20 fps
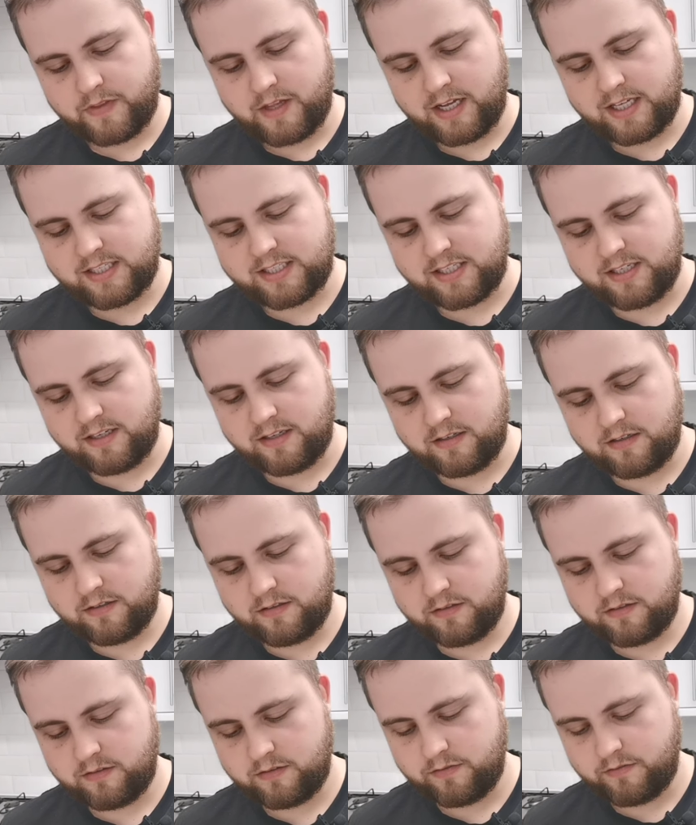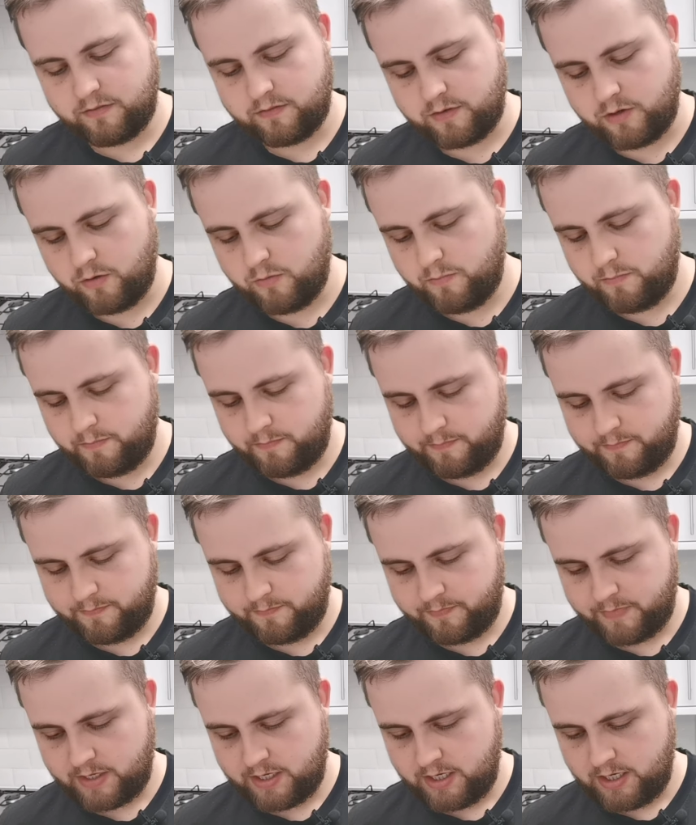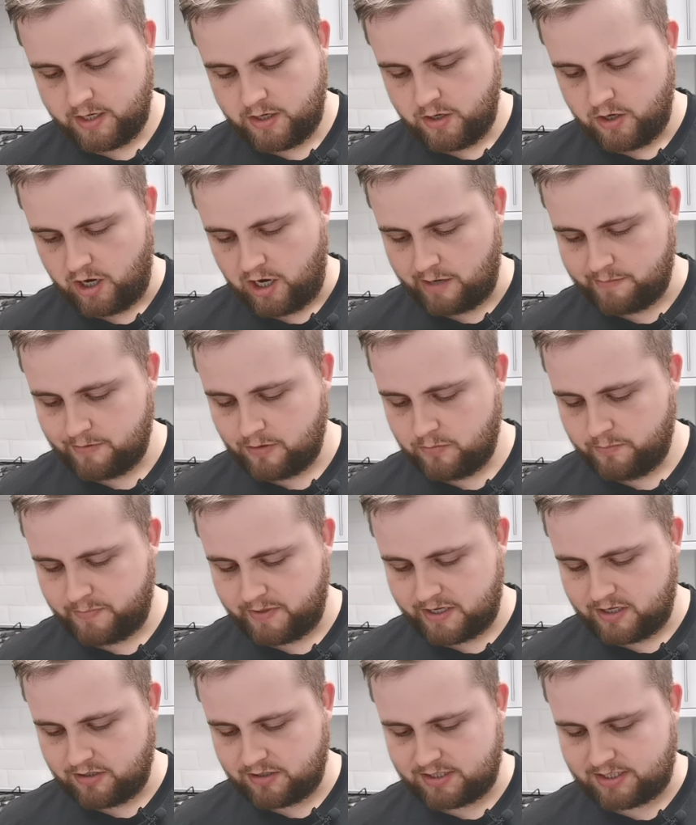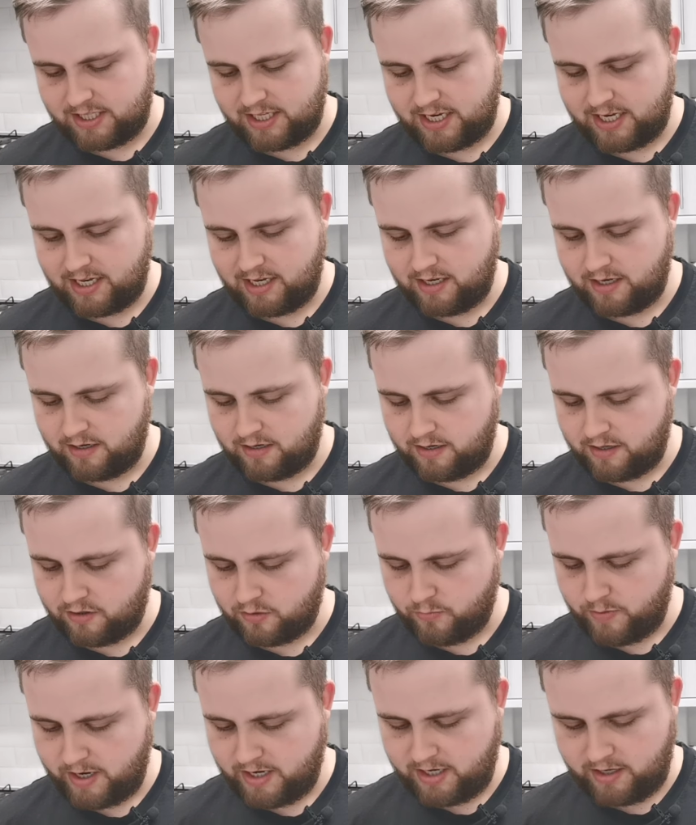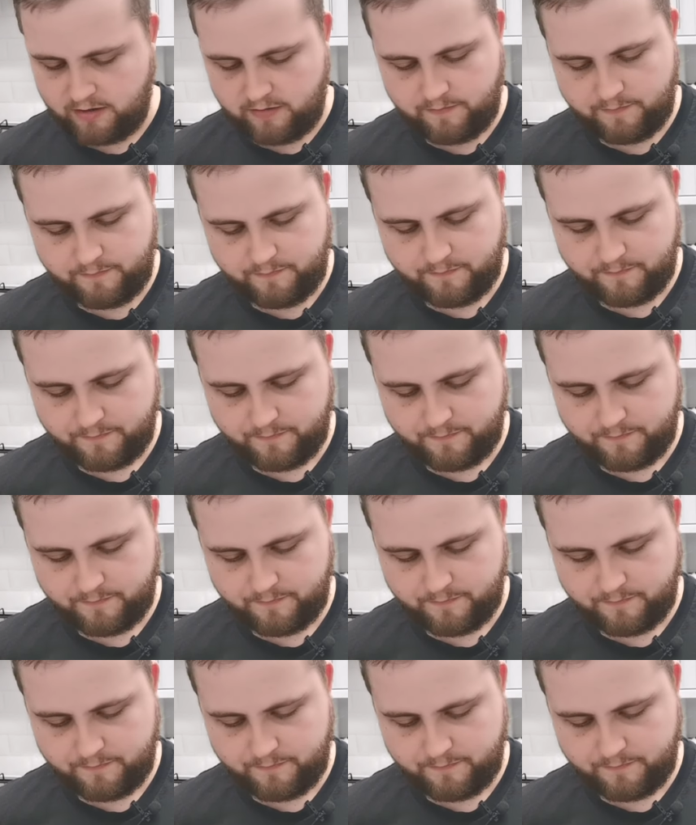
That's in, nope. I won't because they're in Lithuanian.